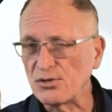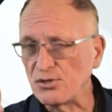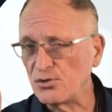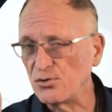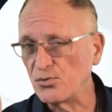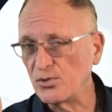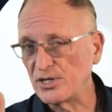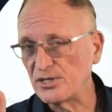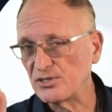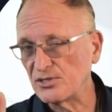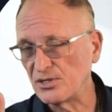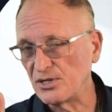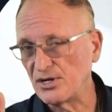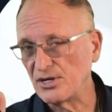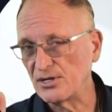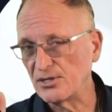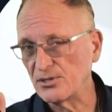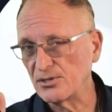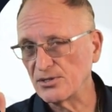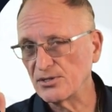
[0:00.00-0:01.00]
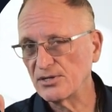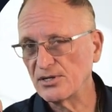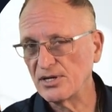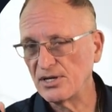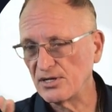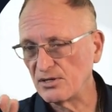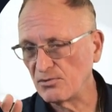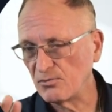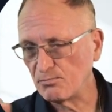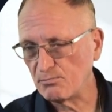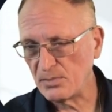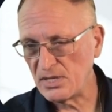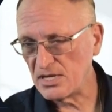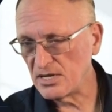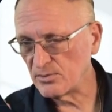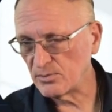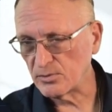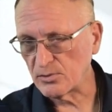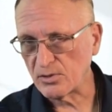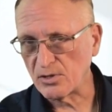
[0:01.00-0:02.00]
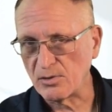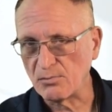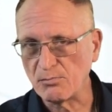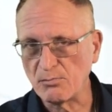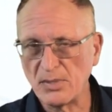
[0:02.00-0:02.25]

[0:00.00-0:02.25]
the U S dollar and be able to